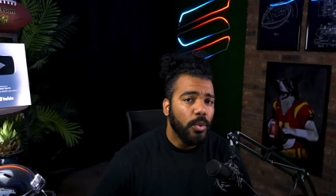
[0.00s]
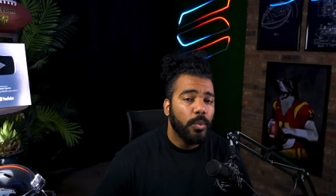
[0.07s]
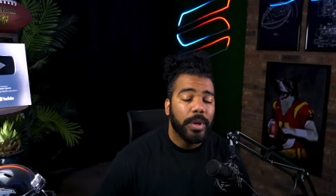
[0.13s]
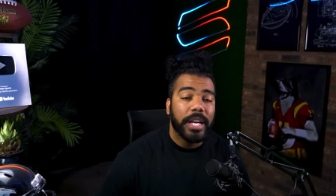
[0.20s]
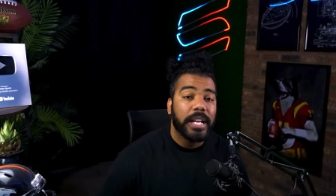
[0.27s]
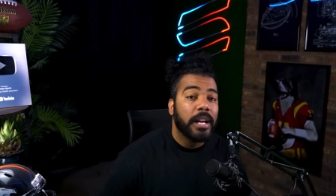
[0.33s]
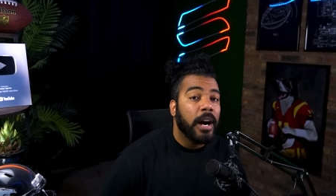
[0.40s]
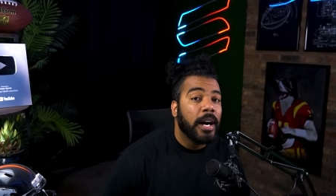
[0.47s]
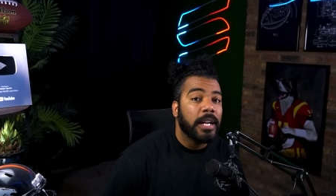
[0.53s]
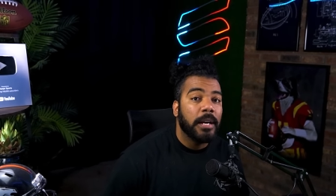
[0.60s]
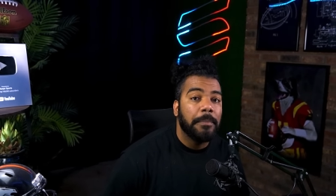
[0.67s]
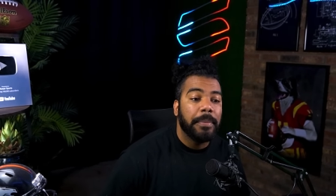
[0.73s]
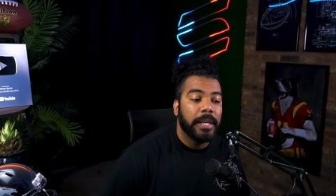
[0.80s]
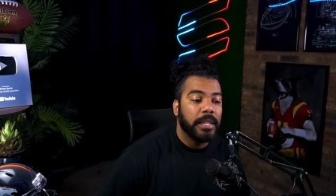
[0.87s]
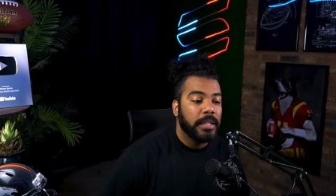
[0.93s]
we get caught
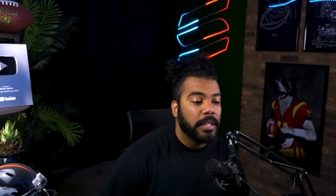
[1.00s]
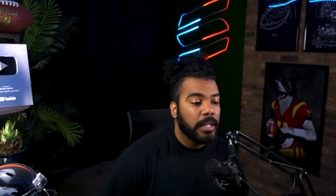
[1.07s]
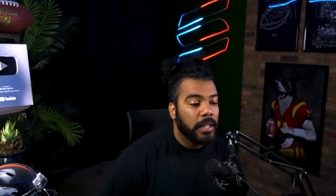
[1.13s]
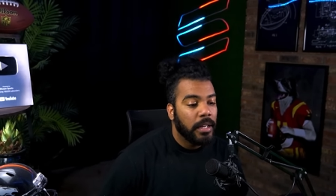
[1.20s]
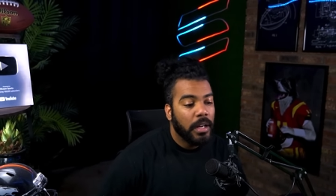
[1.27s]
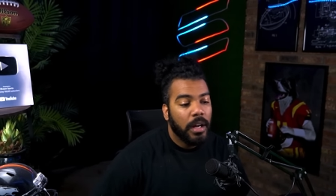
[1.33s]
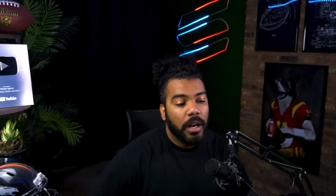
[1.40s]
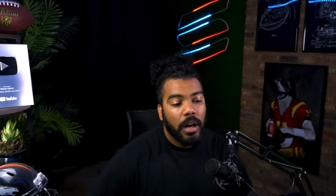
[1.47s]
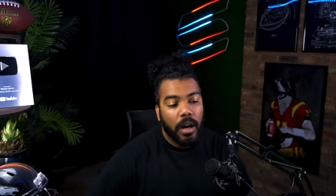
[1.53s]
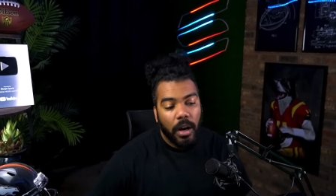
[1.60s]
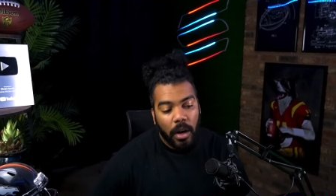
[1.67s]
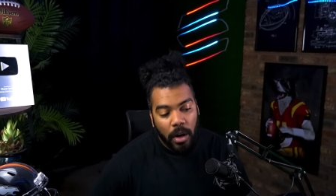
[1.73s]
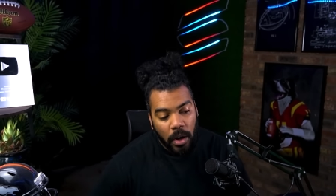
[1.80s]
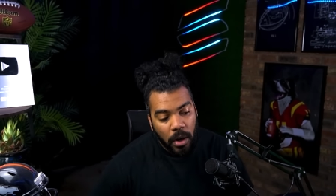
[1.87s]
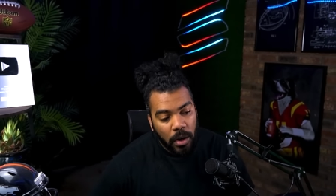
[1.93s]
up in the,
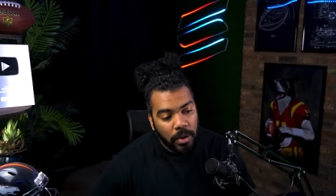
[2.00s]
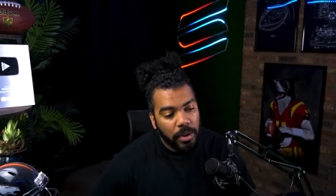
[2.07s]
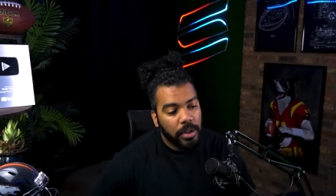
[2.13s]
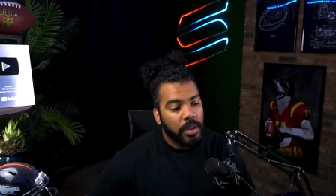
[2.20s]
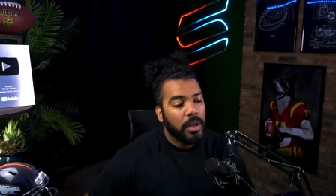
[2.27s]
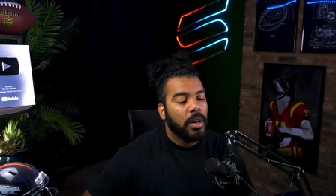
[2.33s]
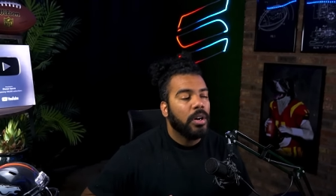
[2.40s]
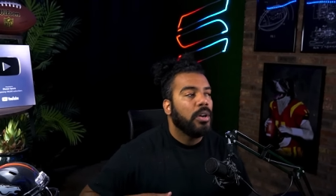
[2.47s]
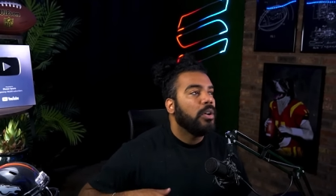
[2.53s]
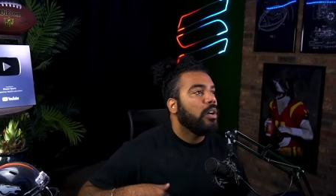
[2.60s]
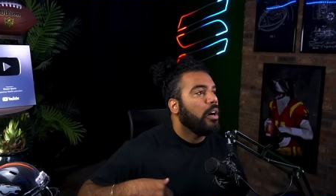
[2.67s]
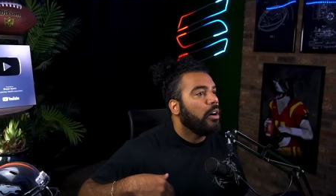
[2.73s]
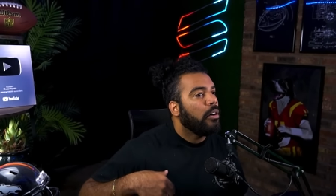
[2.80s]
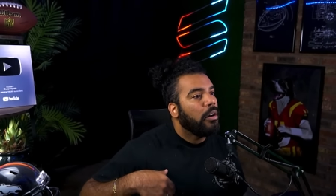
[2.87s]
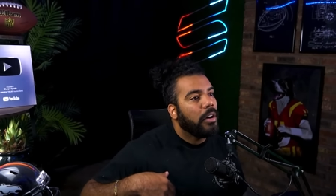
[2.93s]
oh, you know,
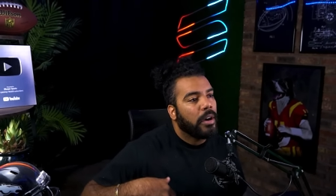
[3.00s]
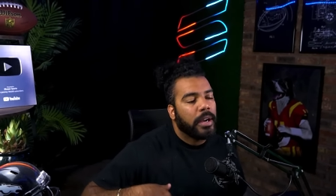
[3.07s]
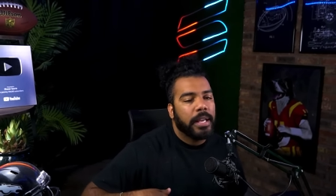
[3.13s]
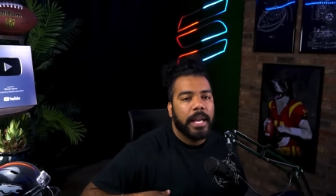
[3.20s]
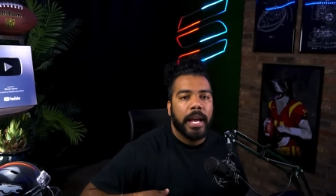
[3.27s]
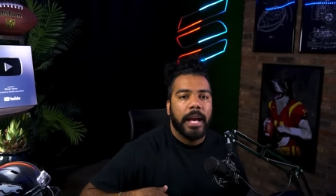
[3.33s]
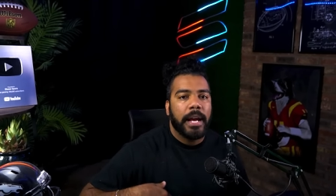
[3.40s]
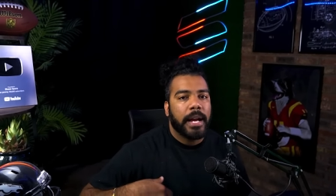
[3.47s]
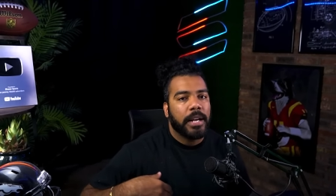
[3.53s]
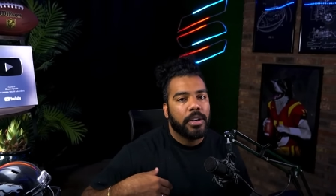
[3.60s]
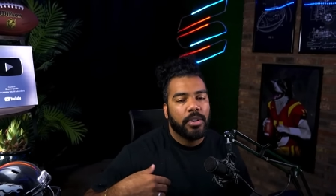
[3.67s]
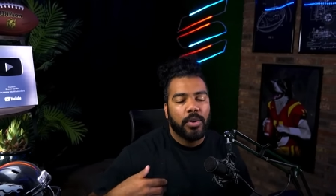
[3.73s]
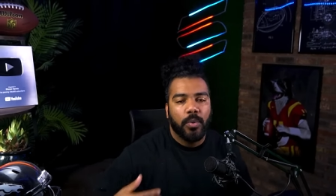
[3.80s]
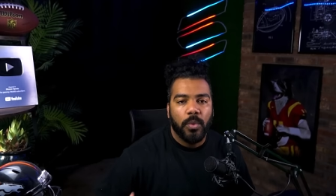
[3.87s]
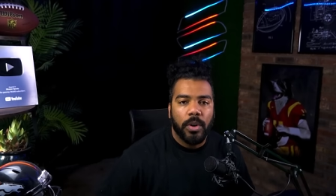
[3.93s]
oh, yeah, I gotta
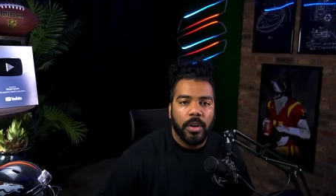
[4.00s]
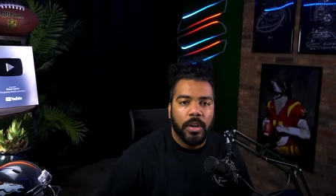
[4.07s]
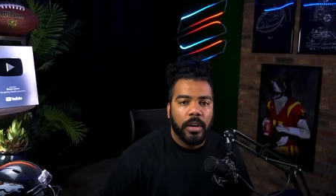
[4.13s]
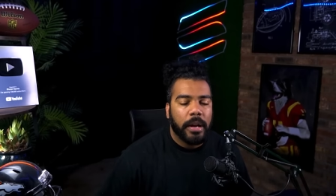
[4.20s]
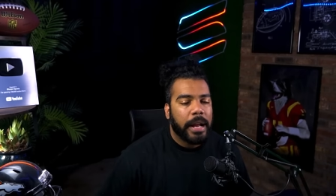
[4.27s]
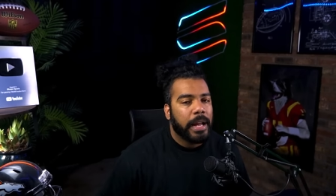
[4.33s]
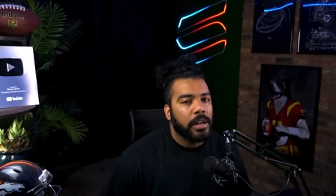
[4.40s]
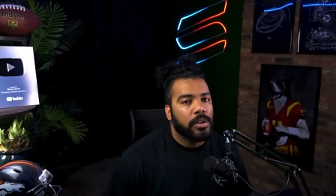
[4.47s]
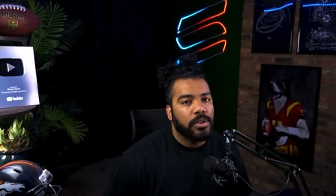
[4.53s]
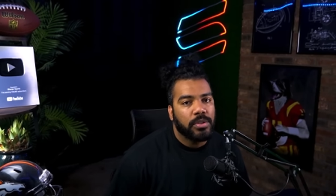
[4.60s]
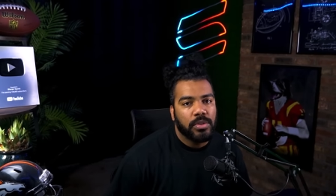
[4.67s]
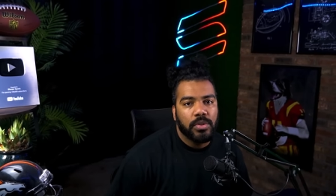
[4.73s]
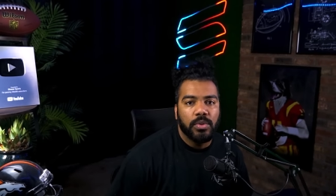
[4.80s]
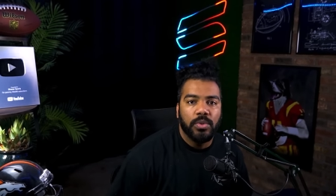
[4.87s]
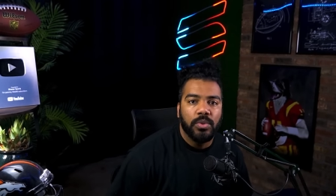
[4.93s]
go to work, I gotta go to
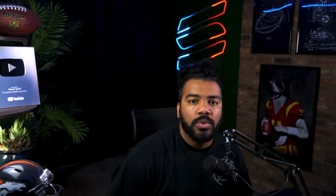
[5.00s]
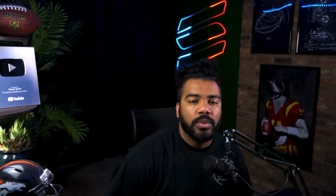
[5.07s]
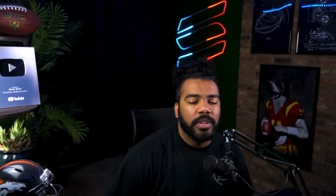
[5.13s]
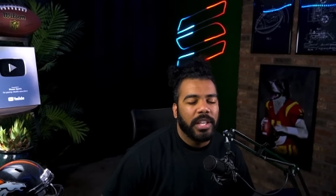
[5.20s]
school.